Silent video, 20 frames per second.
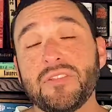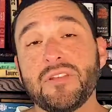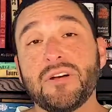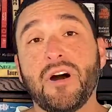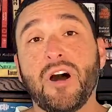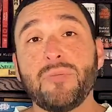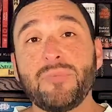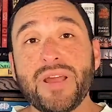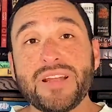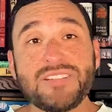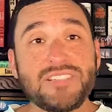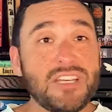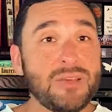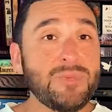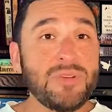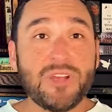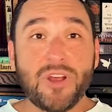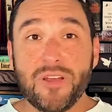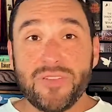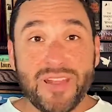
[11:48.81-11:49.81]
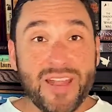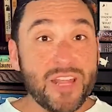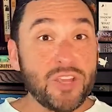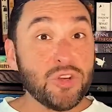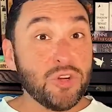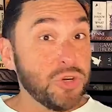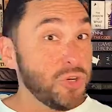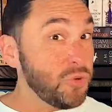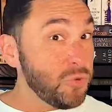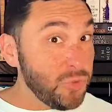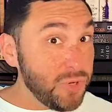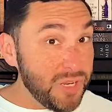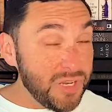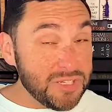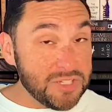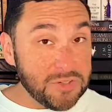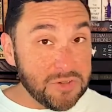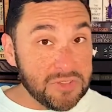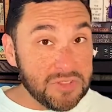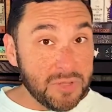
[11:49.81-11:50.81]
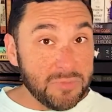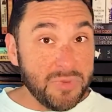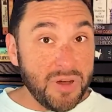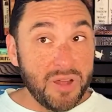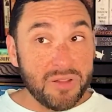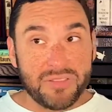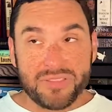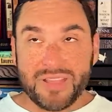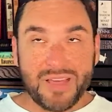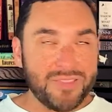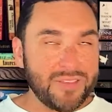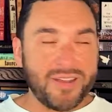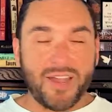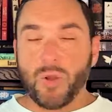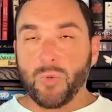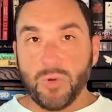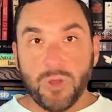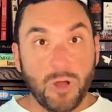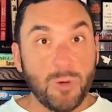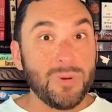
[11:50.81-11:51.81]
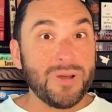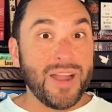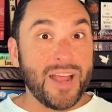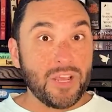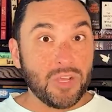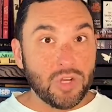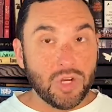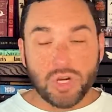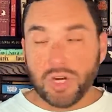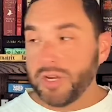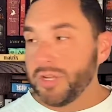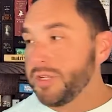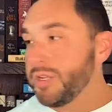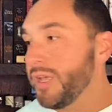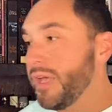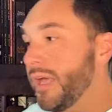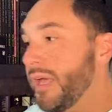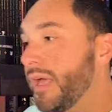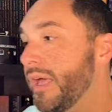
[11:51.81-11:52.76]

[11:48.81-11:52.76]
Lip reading: on my TBR that I could read during the month. Not that I will, but I could.